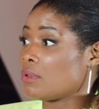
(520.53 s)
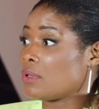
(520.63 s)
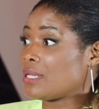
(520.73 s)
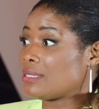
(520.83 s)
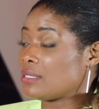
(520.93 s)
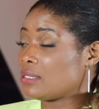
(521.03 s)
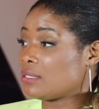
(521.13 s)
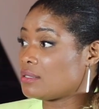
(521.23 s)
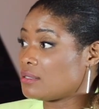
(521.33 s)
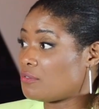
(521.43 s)

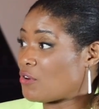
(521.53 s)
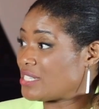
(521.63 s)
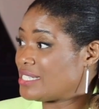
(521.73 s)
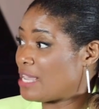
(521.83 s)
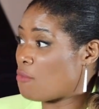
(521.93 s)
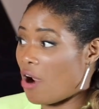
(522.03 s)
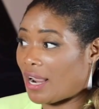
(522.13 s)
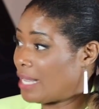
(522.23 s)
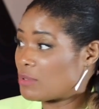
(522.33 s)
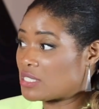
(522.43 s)
14-day
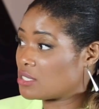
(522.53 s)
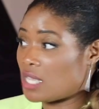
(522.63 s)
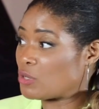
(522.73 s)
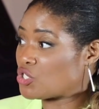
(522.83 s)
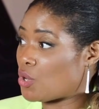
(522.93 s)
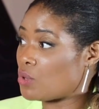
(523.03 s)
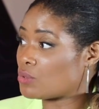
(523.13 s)
market. It was sold.